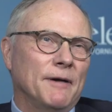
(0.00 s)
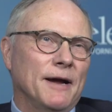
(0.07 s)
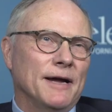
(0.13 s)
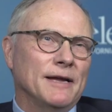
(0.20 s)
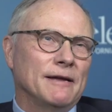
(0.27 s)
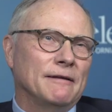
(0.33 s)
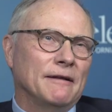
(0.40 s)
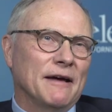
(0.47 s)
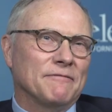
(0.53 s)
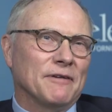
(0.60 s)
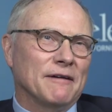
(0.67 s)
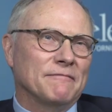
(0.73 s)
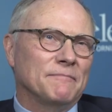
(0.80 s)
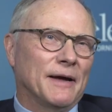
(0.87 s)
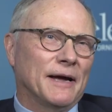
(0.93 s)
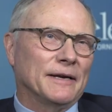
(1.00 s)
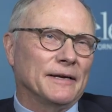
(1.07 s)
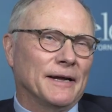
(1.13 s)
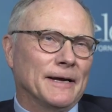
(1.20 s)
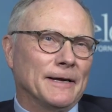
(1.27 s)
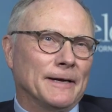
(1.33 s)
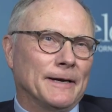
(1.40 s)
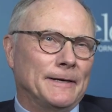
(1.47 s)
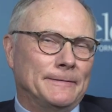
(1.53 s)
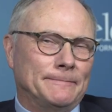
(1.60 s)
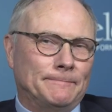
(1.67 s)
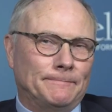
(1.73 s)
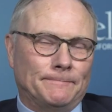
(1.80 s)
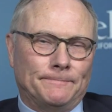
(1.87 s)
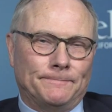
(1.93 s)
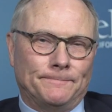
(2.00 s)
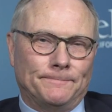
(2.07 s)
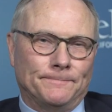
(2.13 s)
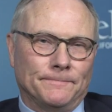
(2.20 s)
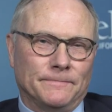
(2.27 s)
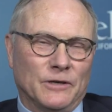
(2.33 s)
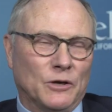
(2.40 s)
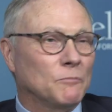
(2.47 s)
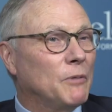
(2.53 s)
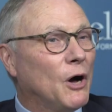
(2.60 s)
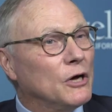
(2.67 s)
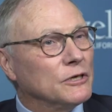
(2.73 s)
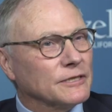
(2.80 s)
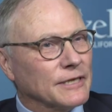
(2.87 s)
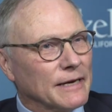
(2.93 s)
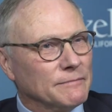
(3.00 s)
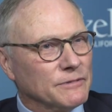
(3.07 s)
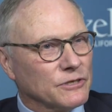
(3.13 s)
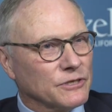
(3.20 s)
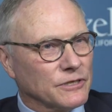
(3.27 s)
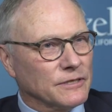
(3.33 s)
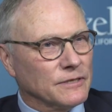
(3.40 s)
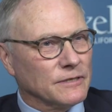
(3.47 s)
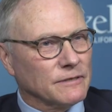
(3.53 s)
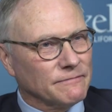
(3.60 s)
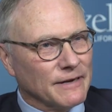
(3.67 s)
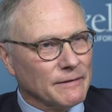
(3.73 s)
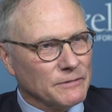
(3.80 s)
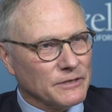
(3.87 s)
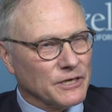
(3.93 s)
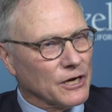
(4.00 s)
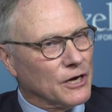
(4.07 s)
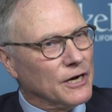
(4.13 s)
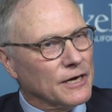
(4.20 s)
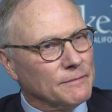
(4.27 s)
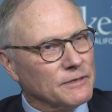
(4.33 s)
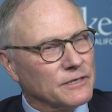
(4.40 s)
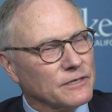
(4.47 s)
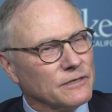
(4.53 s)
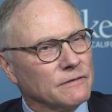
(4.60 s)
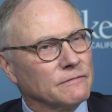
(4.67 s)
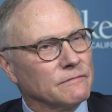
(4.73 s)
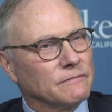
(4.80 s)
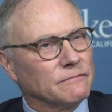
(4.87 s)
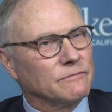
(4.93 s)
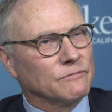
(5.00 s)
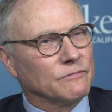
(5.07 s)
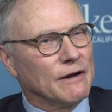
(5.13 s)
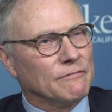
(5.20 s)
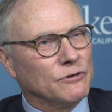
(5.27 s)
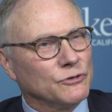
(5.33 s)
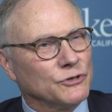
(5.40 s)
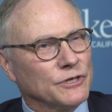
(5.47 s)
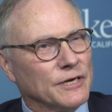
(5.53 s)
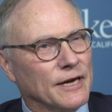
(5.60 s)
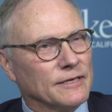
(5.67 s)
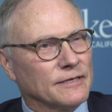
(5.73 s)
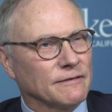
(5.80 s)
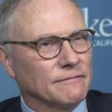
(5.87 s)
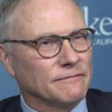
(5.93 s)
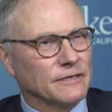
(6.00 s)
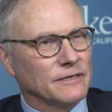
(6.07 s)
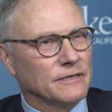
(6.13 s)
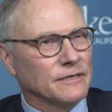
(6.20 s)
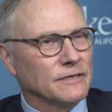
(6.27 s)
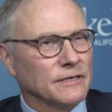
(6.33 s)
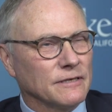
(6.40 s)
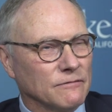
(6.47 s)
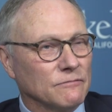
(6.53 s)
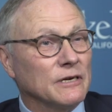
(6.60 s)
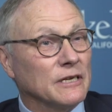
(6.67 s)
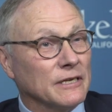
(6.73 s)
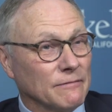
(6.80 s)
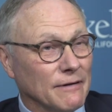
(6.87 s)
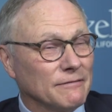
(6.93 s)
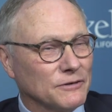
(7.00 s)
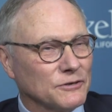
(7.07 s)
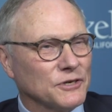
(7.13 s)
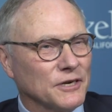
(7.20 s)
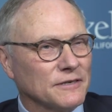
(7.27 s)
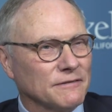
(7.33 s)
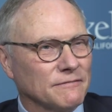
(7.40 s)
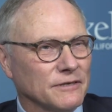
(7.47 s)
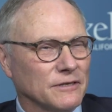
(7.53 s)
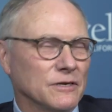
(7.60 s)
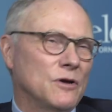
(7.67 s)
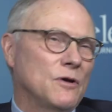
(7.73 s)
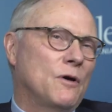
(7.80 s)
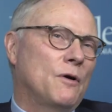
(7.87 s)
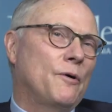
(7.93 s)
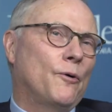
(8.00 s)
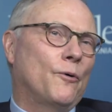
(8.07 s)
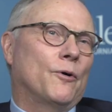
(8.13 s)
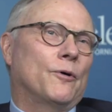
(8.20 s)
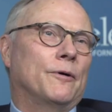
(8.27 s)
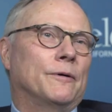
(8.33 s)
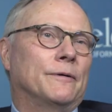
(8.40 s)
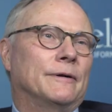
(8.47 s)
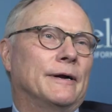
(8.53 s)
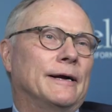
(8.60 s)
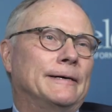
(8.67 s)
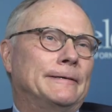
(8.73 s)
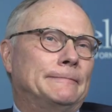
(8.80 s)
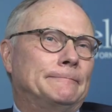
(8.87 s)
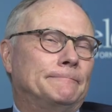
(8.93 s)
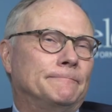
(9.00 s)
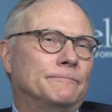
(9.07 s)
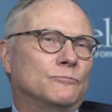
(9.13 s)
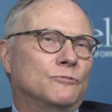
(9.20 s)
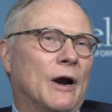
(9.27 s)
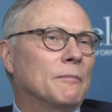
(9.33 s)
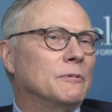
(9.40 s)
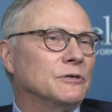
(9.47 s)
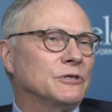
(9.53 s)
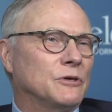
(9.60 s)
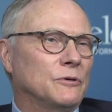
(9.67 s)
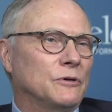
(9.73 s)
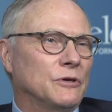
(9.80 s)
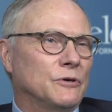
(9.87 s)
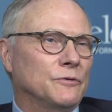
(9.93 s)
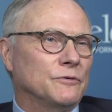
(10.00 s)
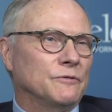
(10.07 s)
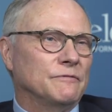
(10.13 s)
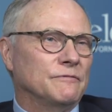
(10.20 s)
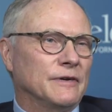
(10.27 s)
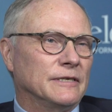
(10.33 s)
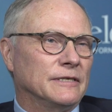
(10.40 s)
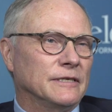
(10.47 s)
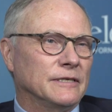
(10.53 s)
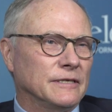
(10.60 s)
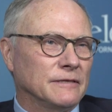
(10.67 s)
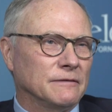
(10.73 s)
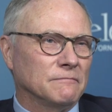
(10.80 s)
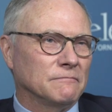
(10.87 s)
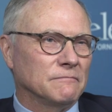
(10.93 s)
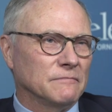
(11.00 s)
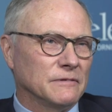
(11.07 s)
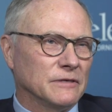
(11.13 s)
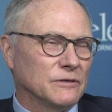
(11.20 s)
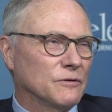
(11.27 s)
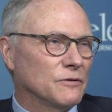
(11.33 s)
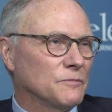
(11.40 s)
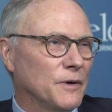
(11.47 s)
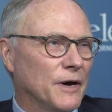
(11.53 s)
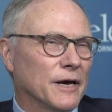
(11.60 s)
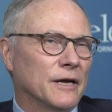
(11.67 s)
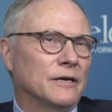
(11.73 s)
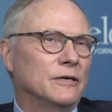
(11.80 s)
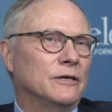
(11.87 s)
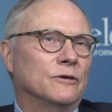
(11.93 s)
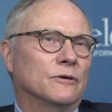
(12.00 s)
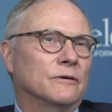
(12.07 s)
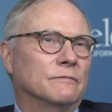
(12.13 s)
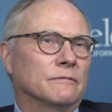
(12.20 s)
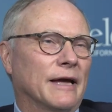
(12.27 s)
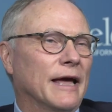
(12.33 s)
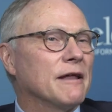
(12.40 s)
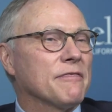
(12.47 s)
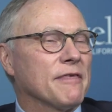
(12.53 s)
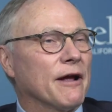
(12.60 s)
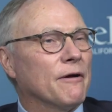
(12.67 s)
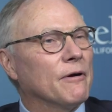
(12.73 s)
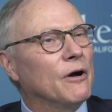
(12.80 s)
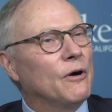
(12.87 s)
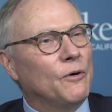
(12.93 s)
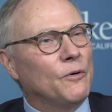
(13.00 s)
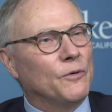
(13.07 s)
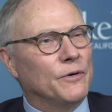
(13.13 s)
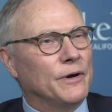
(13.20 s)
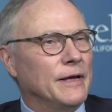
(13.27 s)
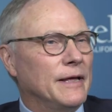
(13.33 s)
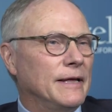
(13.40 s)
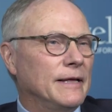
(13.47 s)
my life, I've met like, Paul Samuelson, the famous economist who revolutionized the field, and really revolutionized the field, or Robert Solow, who invented the growth model, or Kenneth Arrow.